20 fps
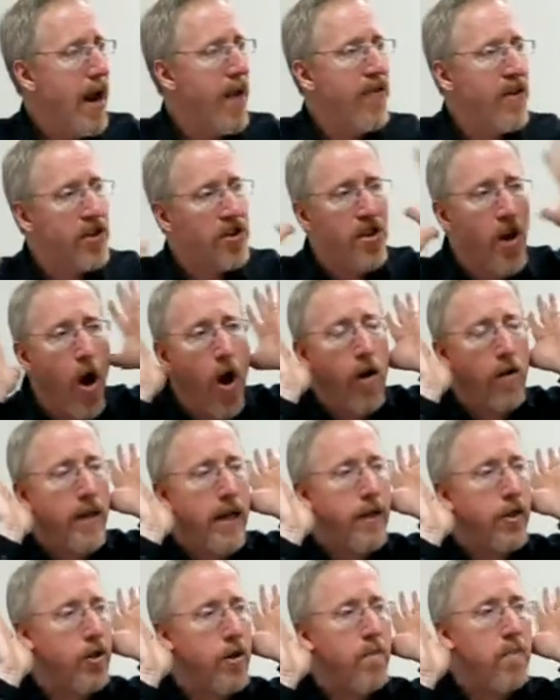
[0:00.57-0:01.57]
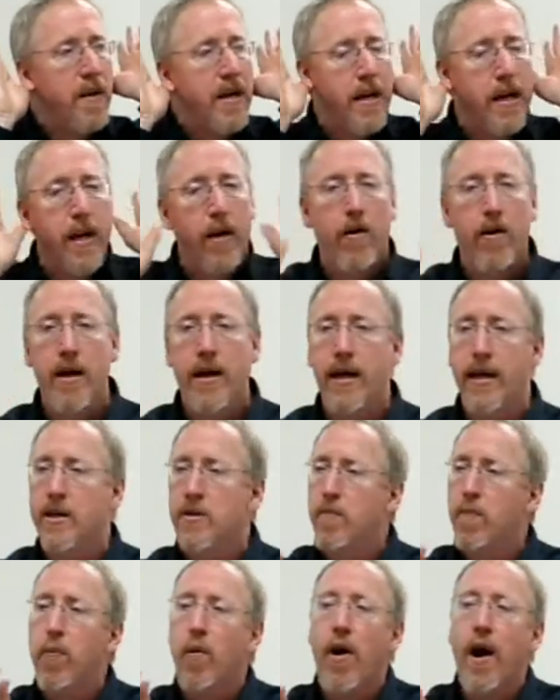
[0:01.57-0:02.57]
And the song they should be hearing
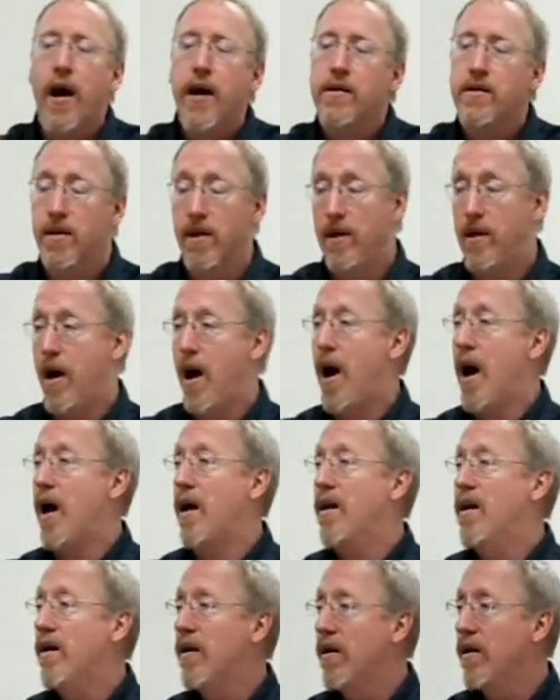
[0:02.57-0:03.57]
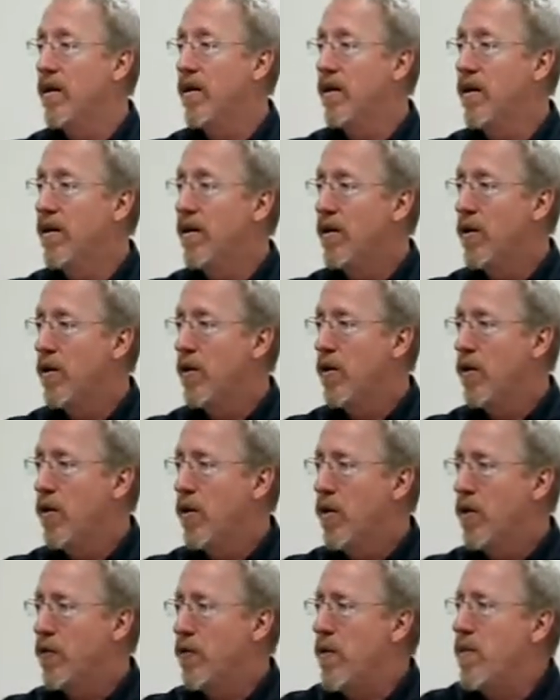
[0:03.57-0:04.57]
is praise to God
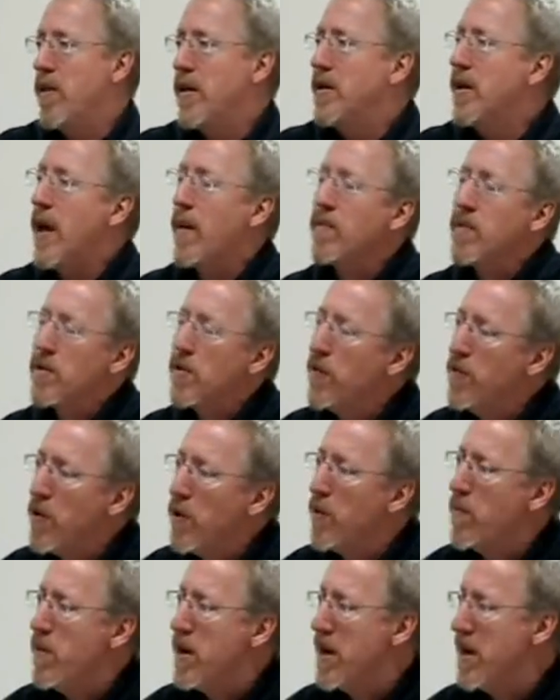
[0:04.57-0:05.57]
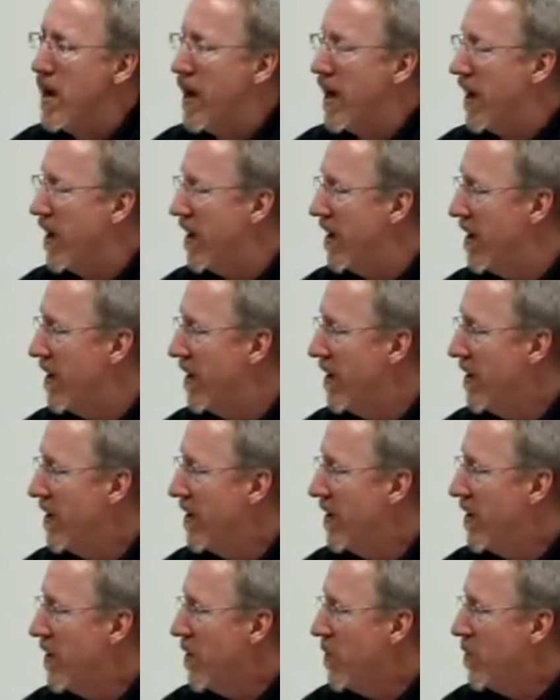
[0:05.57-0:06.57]
from the depths of your being
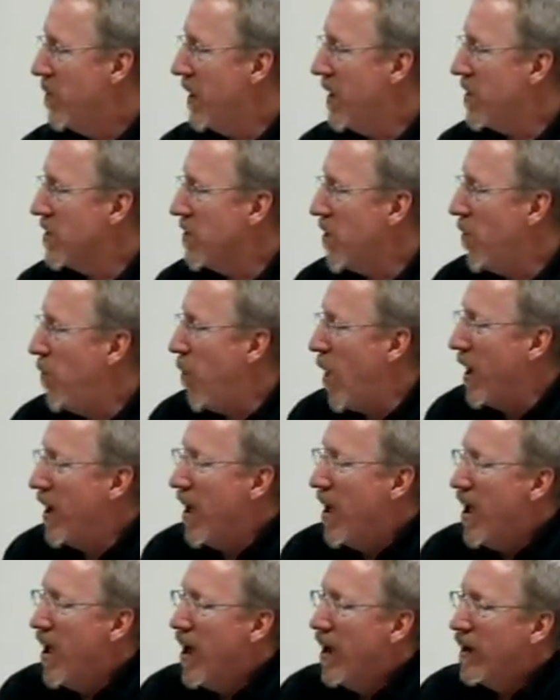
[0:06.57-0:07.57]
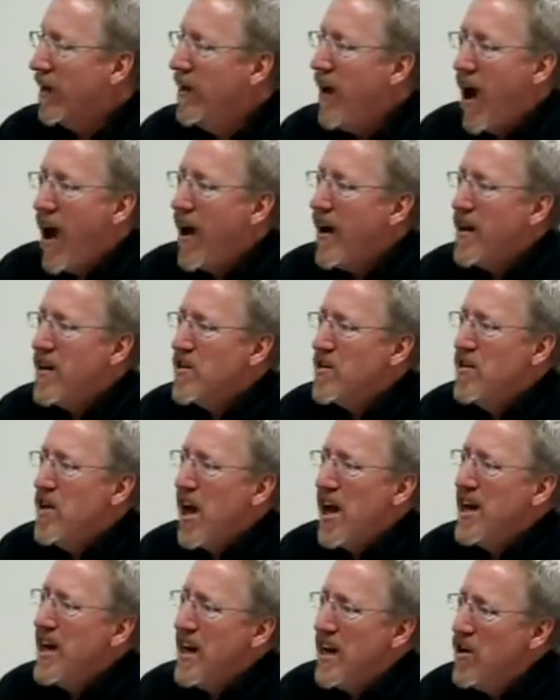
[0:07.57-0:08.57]
because of what God has
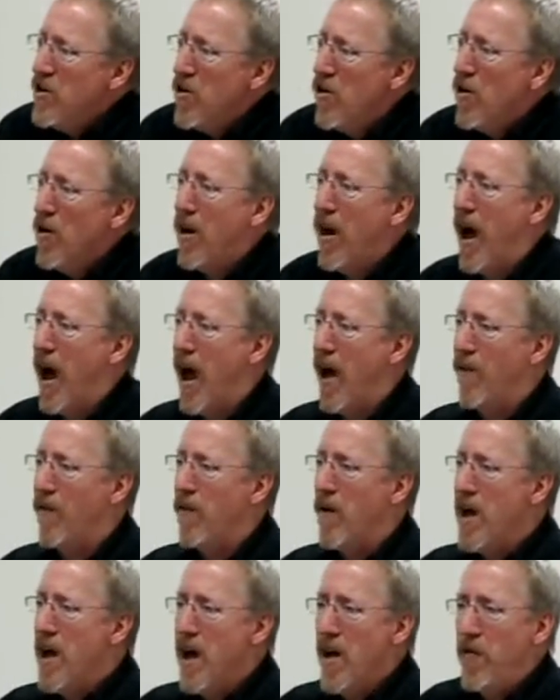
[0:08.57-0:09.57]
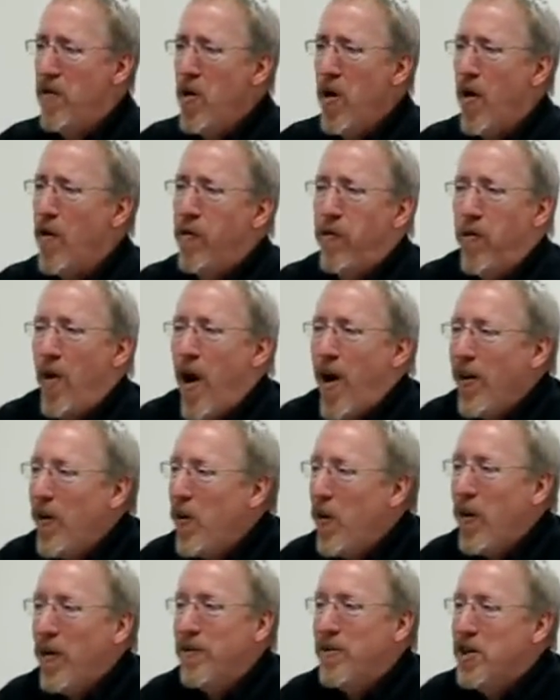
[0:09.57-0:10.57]
done in your life. If you're a
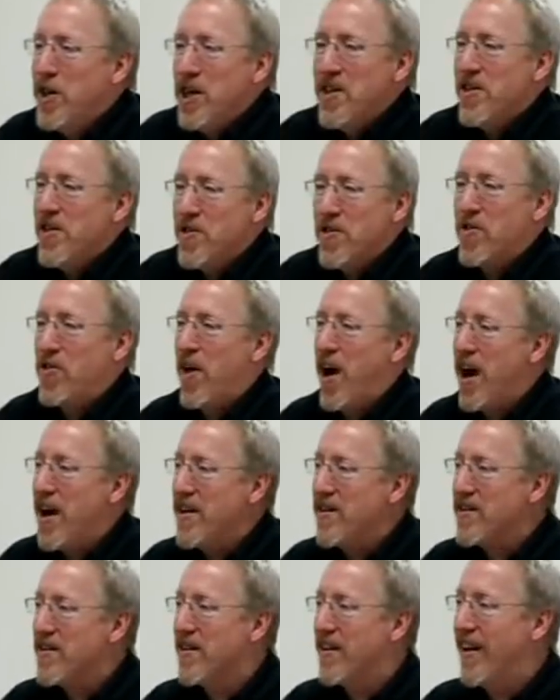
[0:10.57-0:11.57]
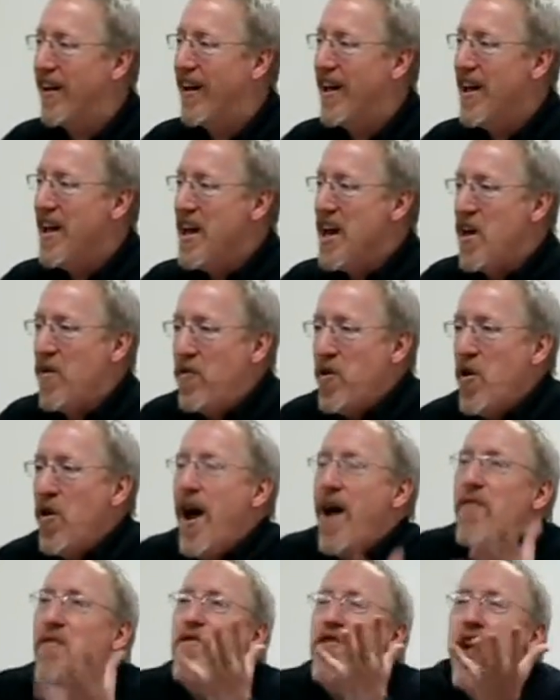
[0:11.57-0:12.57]
follower of Jesus Christ, if
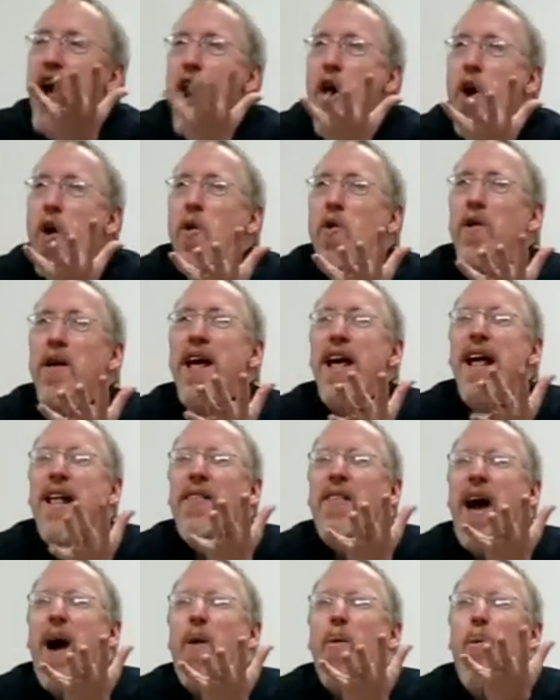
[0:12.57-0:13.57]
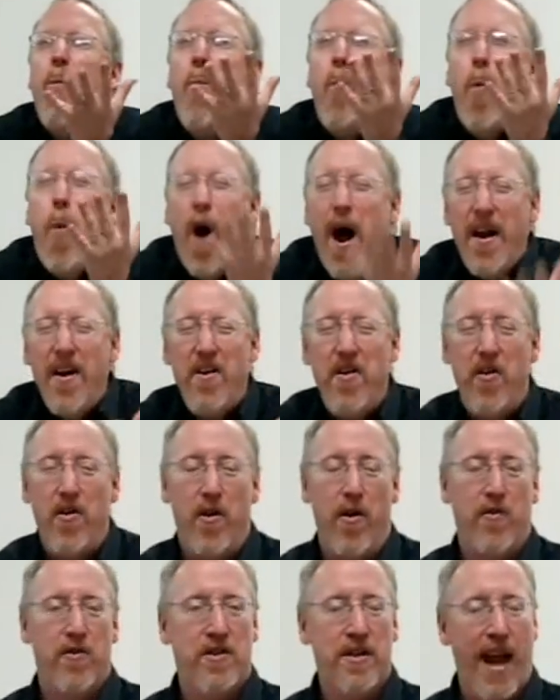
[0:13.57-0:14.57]
you have known that
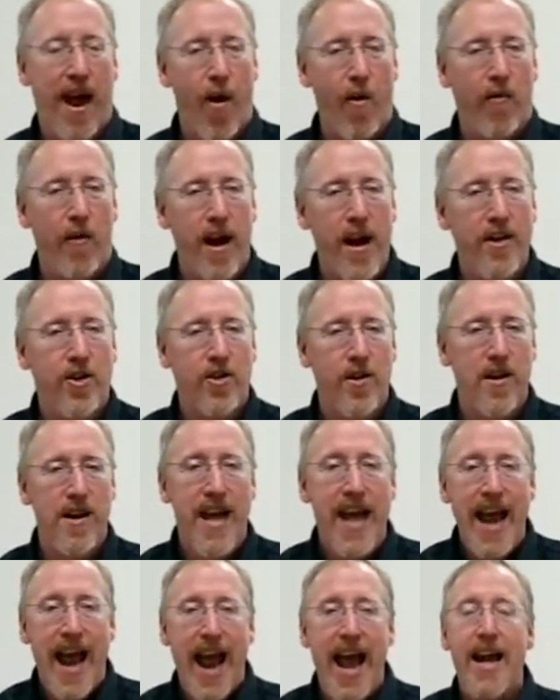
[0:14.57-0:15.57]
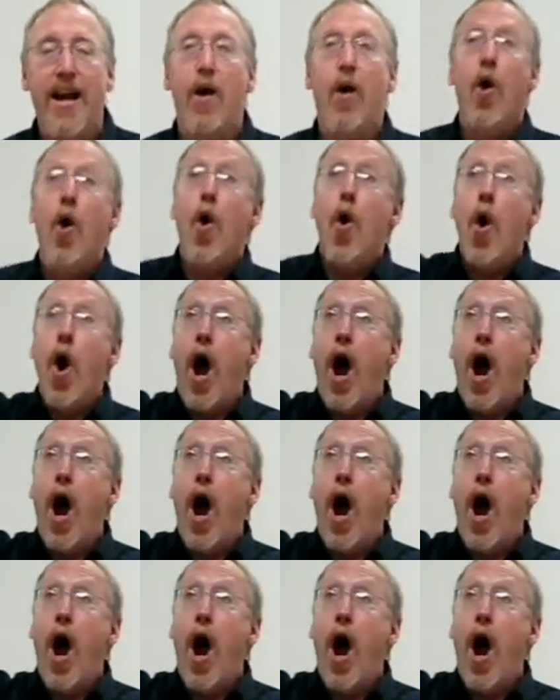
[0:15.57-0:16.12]
wonder of salvation and an